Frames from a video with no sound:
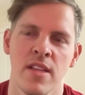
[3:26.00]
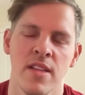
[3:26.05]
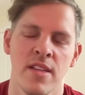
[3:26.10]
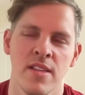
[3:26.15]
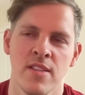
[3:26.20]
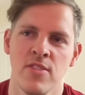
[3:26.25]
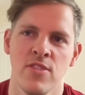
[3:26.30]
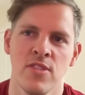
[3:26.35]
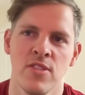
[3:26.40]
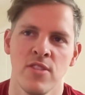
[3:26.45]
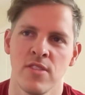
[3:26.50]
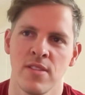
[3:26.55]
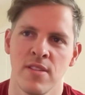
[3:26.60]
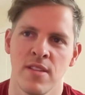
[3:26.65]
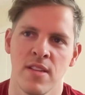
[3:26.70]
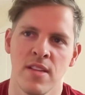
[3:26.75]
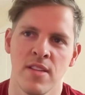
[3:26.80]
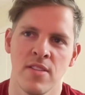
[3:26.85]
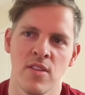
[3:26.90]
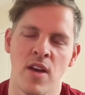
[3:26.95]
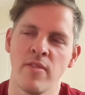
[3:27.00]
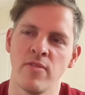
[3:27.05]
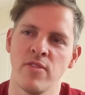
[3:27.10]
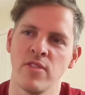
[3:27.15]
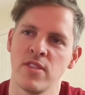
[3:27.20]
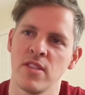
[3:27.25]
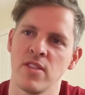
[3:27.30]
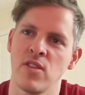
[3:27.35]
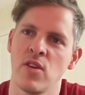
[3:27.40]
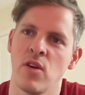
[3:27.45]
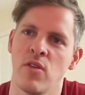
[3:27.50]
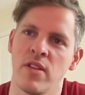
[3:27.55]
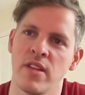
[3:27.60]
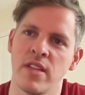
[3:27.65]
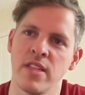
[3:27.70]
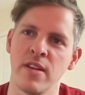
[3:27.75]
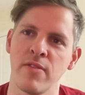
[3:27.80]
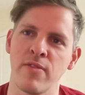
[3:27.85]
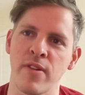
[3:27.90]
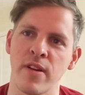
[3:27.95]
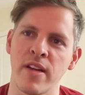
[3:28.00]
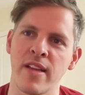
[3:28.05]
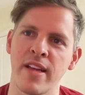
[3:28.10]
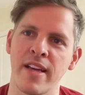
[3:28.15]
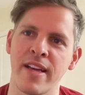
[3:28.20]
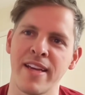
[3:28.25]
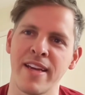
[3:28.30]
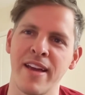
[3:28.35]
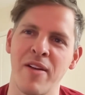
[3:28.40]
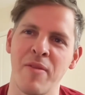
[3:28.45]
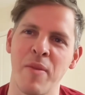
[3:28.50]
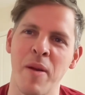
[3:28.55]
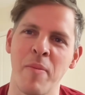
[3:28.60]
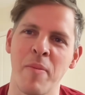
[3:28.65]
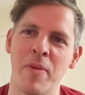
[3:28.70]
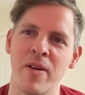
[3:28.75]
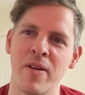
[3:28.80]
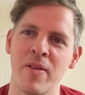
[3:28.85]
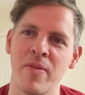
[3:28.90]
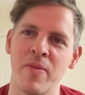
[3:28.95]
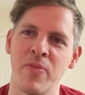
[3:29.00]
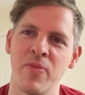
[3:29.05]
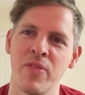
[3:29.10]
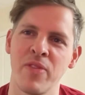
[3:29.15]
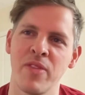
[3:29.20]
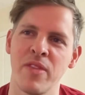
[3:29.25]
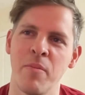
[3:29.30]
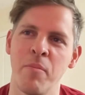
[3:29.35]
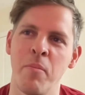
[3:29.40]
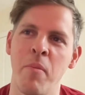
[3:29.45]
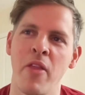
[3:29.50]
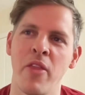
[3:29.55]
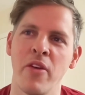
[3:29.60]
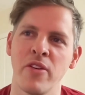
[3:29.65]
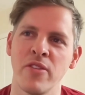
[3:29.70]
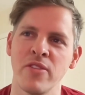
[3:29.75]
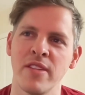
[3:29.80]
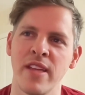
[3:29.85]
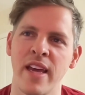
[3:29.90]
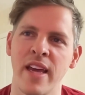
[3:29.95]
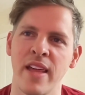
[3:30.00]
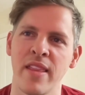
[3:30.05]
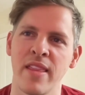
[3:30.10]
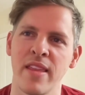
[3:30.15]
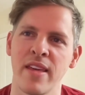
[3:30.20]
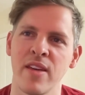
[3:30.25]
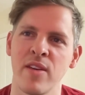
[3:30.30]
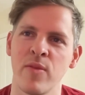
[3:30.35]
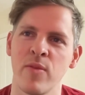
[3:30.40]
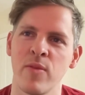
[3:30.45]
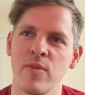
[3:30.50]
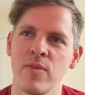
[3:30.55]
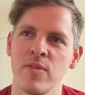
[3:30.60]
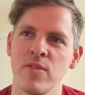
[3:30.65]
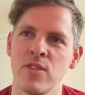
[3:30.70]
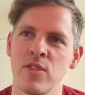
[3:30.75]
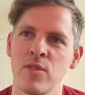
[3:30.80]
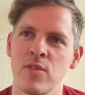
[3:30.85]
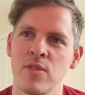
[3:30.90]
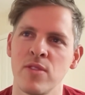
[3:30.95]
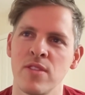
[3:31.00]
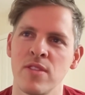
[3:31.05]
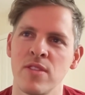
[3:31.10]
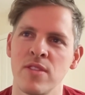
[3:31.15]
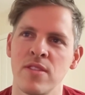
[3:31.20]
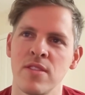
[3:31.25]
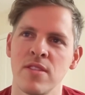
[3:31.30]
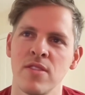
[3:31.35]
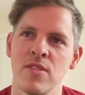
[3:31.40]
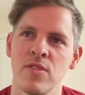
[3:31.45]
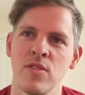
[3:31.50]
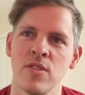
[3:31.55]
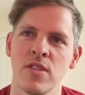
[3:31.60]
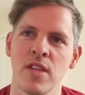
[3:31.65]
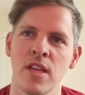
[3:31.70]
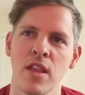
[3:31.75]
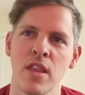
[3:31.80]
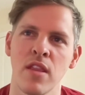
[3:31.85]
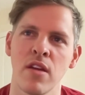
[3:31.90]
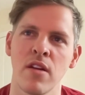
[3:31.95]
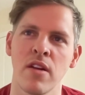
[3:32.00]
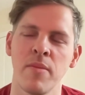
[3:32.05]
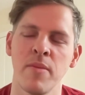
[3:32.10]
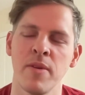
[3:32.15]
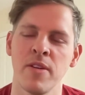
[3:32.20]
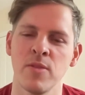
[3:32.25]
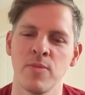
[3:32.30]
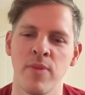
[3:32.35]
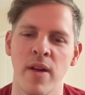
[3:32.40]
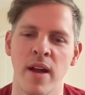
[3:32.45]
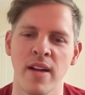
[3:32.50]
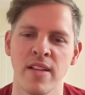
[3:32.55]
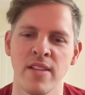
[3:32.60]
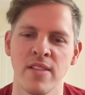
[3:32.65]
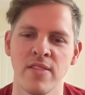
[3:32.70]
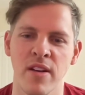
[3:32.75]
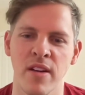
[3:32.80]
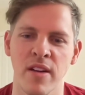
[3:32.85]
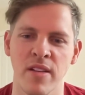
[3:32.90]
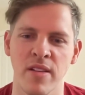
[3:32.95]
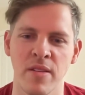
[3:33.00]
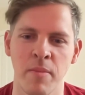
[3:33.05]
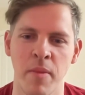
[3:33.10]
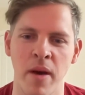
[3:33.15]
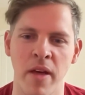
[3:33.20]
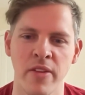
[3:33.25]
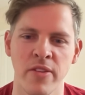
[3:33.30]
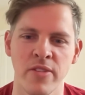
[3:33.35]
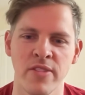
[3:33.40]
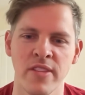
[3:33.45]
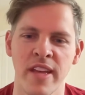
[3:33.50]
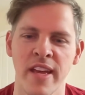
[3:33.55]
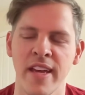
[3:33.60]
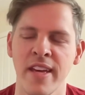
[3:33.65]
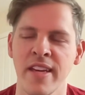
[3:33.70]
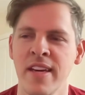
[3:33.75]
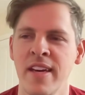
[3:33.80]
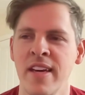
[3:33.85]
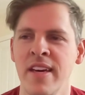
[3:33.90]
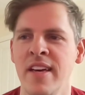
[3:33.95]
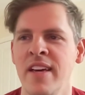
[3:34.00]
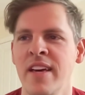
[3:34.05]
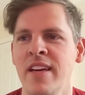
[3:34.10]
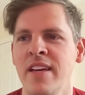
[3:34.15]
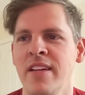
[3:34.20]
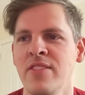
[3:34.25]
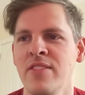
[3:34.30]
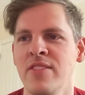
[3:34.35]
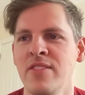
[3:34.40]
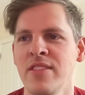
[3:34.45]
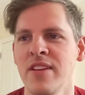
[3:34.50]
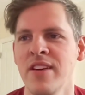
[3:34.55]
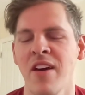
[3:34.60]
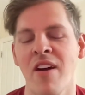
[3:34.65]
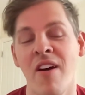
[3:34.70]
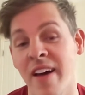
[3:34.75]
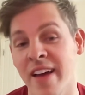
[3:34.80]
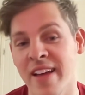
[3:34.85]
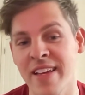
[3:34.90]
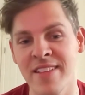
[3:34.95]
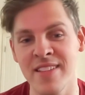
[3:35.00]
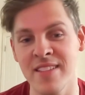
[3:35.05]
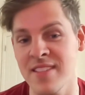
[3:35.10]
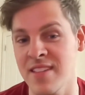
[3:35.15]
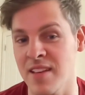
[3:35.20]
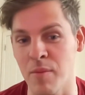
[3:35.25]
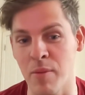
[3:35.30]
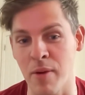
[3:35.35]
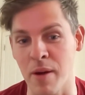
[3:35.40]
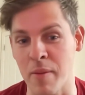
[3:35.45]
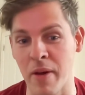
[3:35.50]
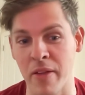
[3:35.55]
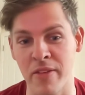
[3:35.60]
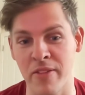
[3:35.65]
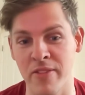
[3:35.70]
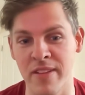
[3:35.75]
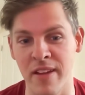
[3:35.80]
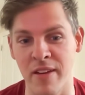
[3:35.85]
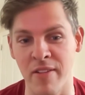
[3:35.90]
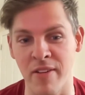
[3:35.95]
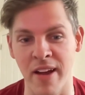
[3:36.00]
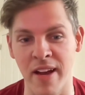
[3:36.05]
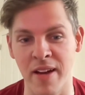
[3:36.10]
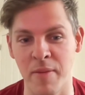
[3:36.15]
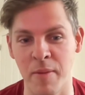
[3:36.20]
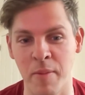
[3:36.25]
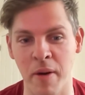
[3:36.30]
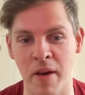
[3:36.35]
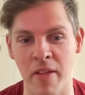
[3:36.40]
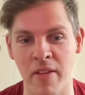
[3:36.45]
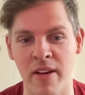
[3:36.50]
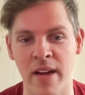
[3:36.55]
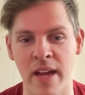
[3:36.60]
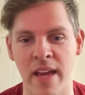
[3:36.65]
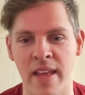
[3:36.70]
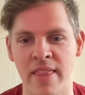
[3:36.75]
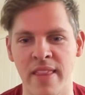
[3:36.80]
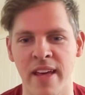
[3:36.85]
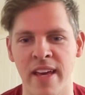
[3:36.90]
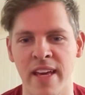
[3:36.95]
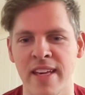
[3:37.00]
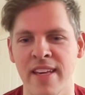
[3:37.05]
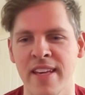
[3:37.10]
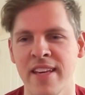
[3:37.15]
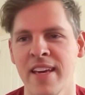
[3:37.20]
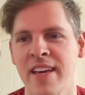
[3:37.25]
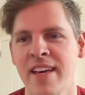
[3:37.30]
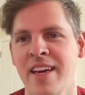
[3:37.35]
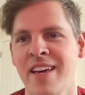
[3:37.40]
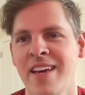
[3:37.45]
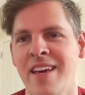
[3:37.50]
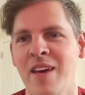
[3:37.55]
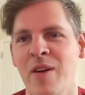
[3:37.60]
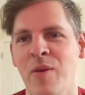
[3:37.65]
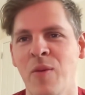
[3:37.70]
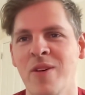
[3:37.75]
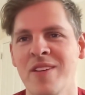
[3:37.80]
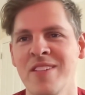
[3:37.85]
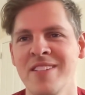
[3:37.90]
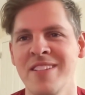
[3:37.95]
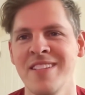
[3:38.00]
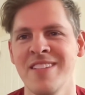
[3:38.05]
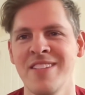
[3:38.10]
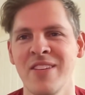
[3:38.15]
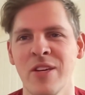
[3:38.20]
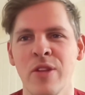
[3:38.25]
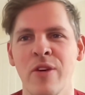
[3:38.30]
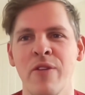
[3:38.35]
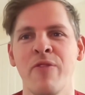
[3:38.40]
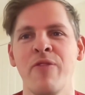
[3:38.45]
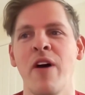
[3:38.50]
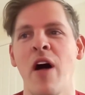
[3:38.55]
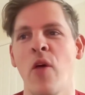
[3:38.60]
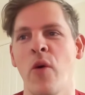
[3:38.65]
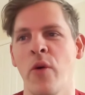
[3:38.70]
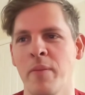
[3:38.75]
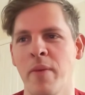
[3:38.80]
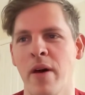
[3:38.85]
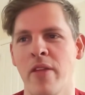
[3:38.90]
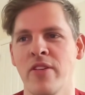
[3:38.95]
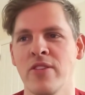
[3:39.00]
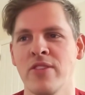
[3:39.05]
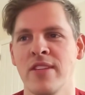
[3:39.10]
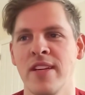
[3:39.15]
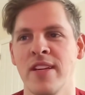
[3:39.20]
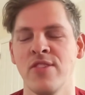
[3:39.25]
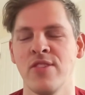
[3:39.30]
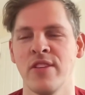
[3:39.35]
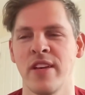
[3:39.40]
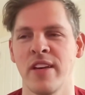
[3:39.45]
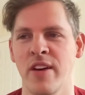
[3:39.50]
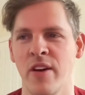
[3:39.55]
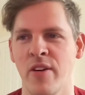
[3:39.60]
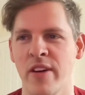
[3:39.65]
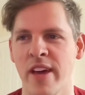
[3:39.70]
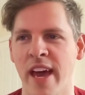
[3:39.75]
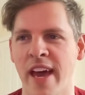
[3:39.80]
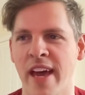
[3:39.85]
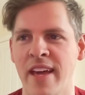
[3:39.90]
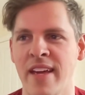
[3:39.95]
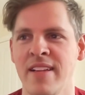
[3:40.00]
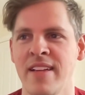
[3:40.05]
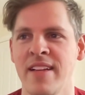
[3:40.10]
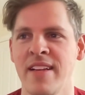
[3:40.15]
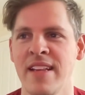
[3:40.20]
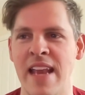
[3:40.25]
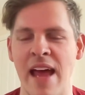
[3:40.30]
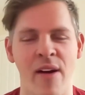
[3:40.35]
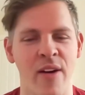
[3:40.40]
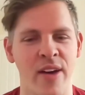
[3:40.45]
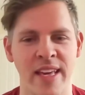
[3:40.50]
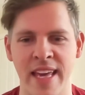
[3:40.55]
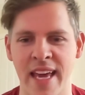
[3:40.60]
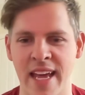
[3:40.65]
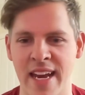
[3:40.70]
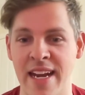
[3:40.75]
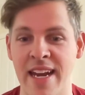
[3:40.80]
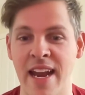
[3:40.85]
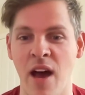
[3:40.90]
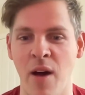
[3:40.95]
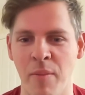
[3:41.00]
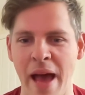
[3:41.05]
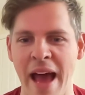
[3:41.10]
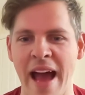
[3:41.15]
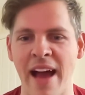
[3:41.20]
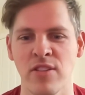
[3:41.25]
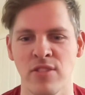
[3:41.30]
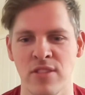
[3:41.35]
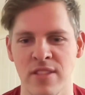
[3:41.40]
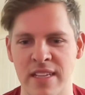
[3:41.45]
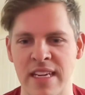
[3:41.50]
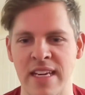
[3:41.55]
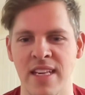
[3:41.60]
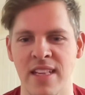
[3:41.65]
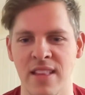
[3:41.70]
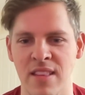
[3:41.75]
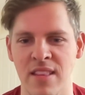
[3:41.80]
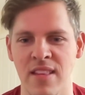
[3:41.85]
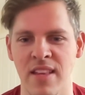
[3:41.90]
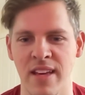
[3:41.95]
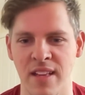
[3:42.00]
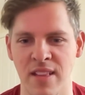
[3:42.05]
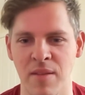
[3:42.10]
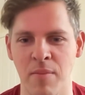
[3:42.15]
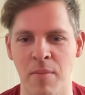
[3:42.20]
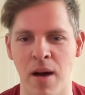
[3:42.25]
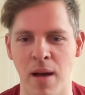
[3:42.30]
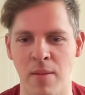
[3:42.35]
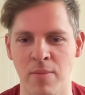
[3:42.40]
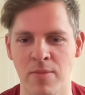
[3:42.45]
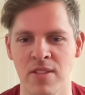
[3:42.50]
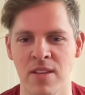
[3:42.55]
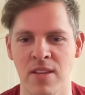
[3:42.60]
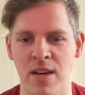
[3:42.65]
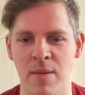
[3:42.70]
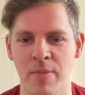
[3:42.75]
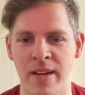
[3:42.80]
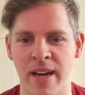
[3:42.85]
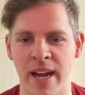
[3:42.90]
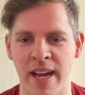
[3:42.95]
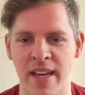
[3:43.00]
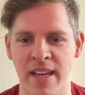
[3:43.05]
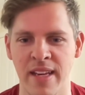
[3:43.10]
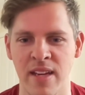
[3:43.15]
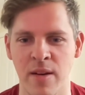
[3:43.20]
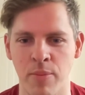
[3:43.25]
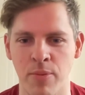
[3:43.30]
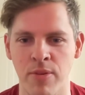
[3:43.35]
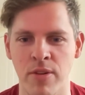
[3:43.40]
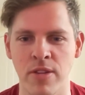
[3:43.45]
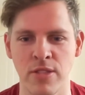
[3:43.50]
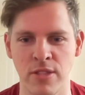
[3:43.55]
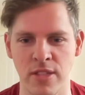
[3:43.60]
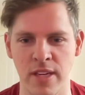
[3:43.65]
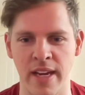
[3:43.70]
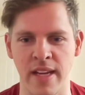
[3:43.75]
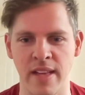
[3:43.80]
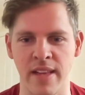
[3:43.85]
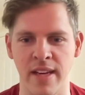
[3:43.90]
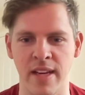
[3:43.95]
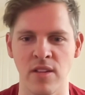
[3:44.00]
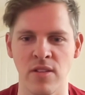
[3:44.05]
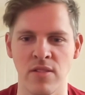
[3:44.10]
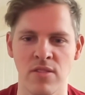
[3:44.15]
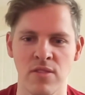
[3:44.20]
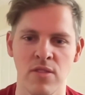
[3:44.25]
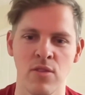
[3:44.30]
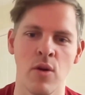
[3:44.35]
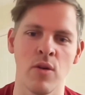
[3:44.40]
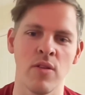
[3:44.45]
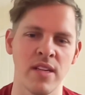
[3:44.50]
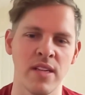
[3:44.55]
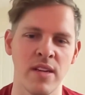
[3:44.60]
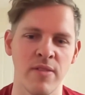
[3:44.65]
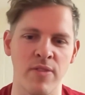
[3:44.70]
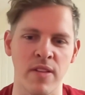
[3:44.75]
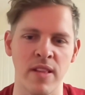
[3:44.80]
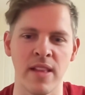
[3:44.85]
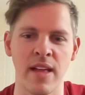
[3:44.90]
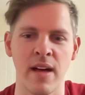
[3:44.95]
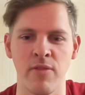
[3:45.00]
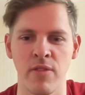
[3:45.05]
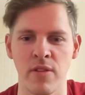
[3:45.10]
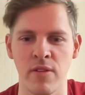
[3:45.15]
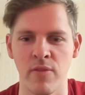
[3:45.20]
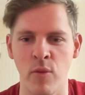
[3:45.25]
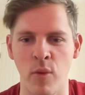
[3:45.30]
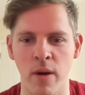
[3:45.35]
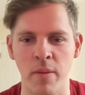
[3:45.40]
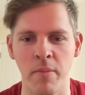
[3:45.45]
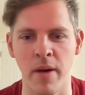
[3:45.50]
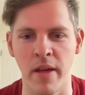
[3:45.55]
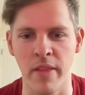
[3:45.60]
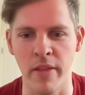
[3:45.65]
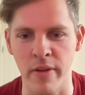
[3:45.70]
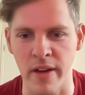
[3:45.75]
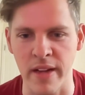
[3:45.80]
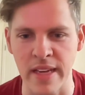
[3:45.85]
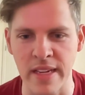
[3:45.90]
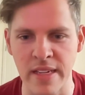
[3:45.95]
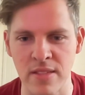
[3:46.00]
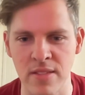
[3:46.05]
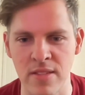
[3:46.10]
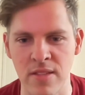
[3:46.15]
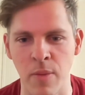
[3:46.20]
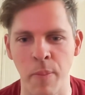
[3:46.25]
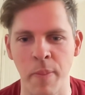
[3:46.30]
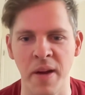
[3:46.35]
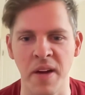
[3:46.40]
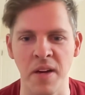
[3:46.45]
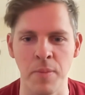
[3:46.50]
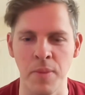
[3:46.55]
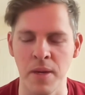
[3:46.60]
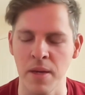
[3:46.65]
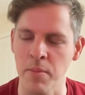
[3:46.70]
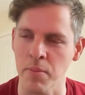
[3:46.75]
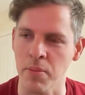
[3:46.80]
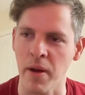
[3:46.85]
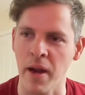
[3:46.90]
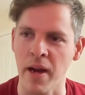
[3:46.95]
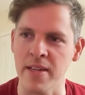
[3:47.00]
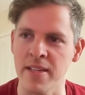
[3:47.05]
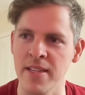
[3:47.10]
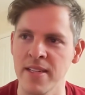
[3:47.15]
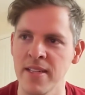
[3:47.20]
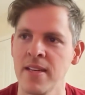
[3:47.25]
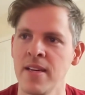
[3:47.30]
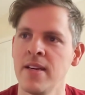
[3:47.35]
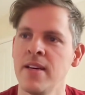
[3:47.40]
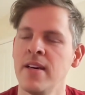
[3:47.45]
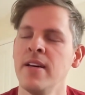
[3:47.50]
it's obviously totally different. Like, I remember the Mother's Day, I think she was like 30 months pregnant during the Mother's Day. She's like, oh, I get to celebrate Mother's Day, right? I'm a mother. And like, it wasn't until the following Mother's Day, she's like, okay, now I get it. Now I'm actually in like the mom's club and I can appreciate like a totally different level of what mothering is compared to being pregnant.